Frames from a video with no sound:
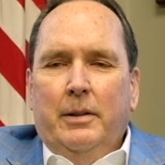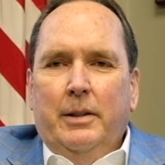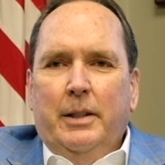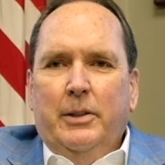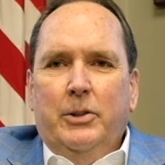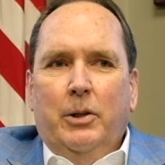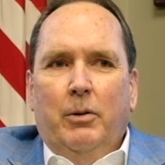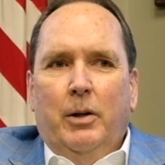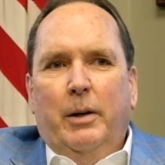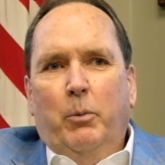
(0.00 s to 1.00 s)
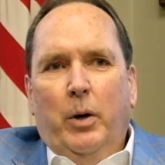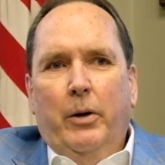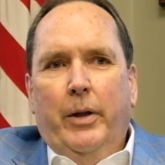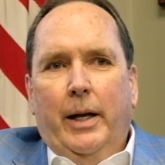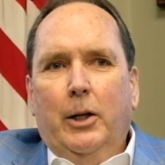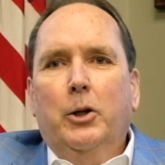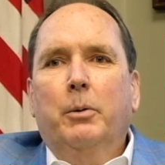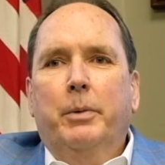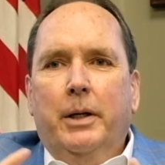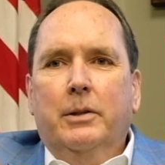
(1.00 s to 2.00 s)
And so I wear that a little
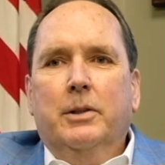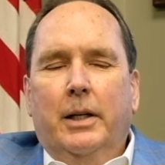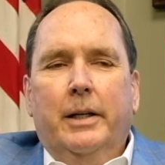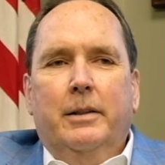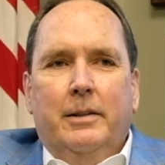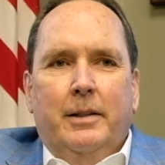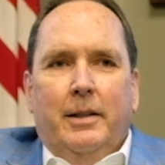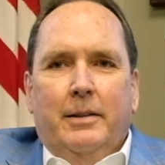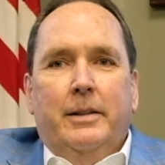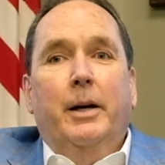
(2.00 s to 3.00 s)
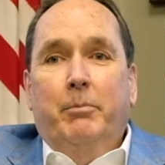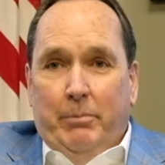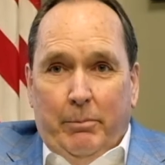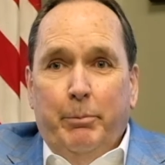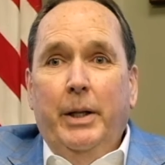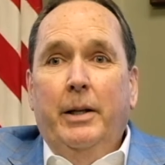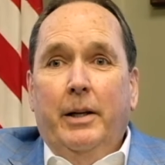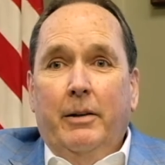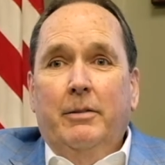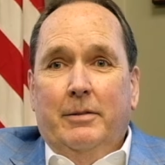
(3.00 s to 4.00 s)
bit as like, yep, been
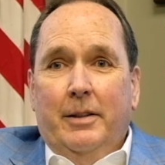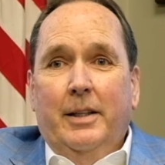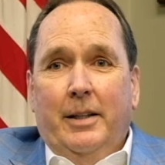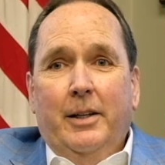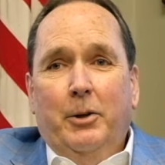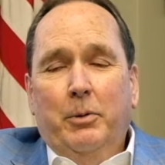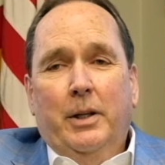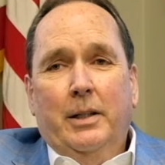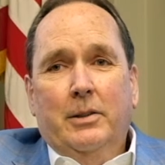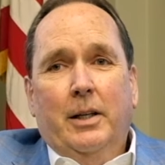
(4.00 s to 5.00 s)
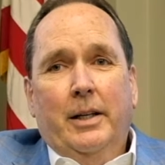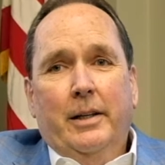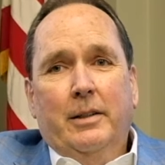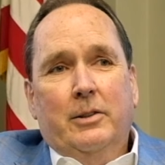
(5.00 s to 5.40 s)
there, right? I know what that's like.